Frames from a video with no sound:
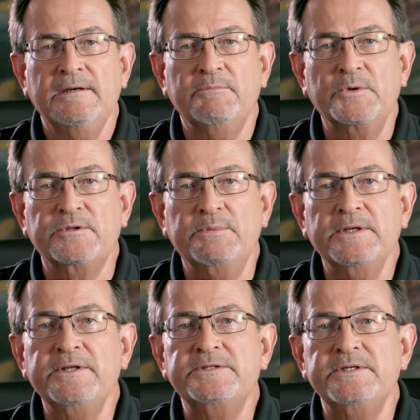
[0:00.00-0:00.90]
Both the
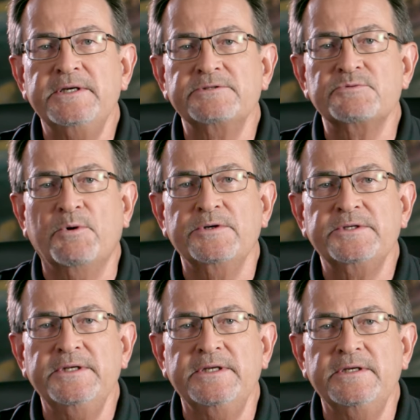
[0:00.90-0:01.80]
BLET and Smart
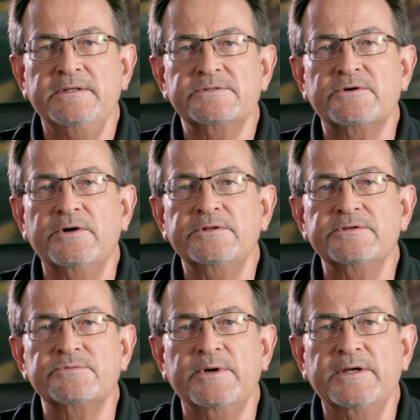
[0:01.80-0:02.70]
TD started
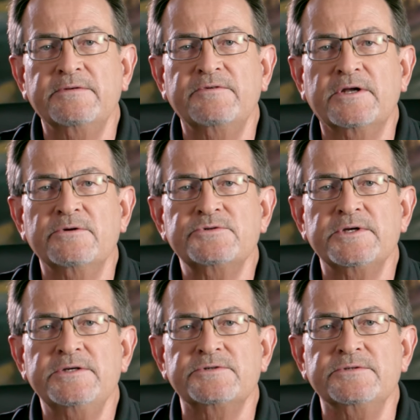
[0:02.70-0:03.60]
this round of
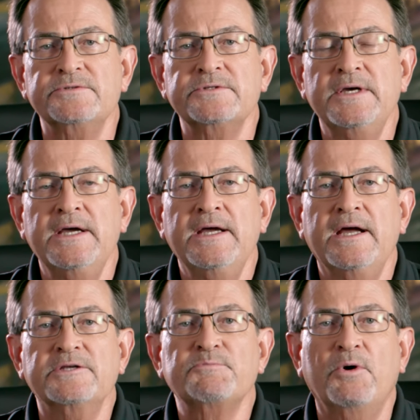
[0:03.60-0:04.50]
negotiations
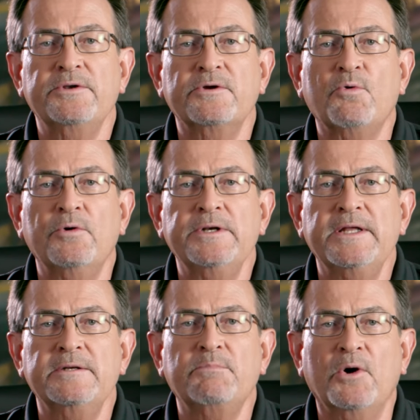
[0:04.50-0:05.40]
as part of the
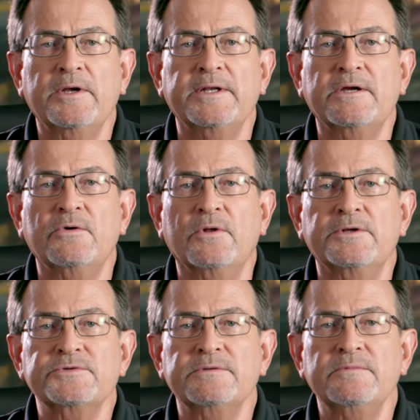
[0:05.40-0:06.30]
Coordinated Bargaining
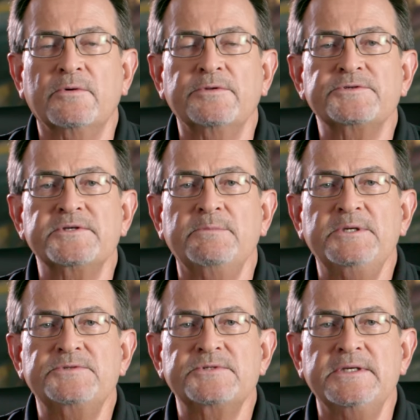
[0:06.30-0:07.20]
Coalition, or the
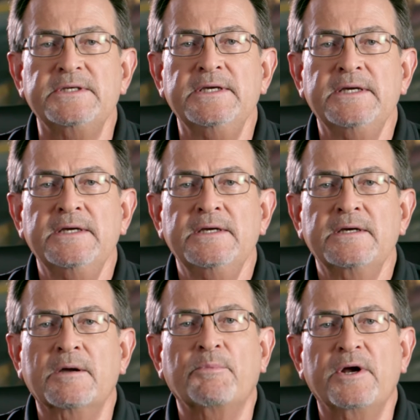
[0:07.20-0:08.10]
CBC,
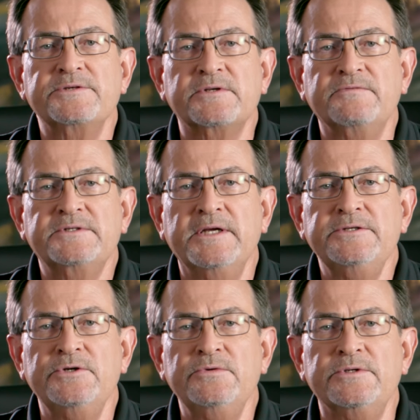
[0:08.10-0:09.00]
comprised of
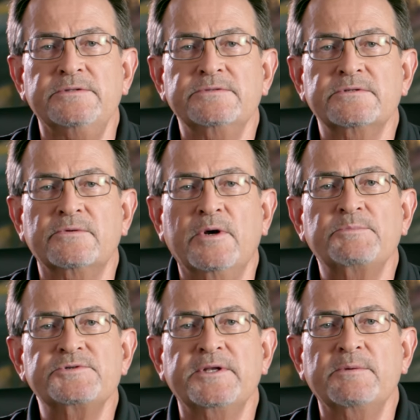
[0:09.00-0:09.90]
10 unions
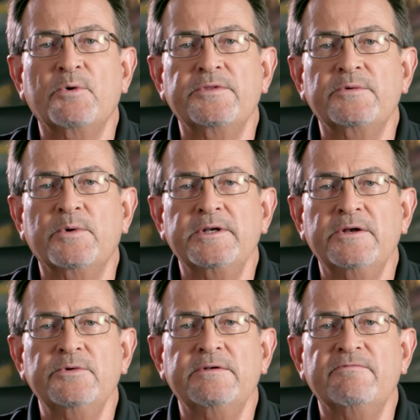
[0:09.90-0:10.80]
representing more than
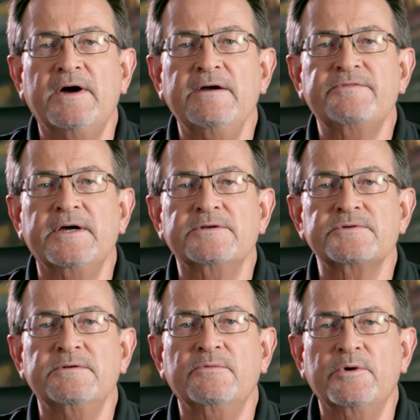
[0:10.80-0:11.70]

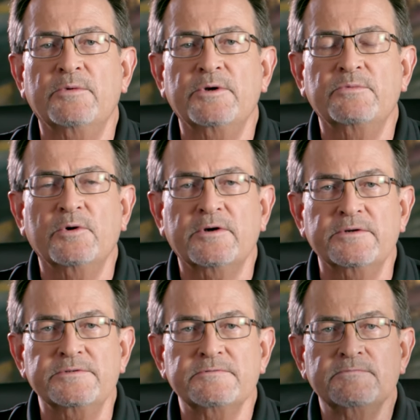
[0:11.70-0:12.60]
105,000 railroad
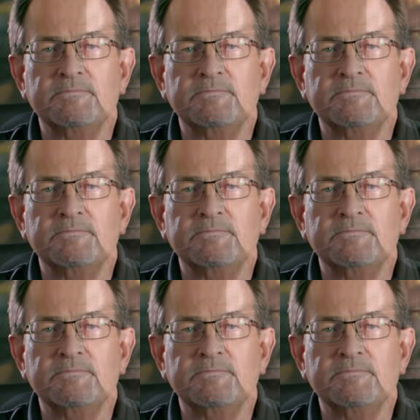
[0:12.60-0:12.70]
workers.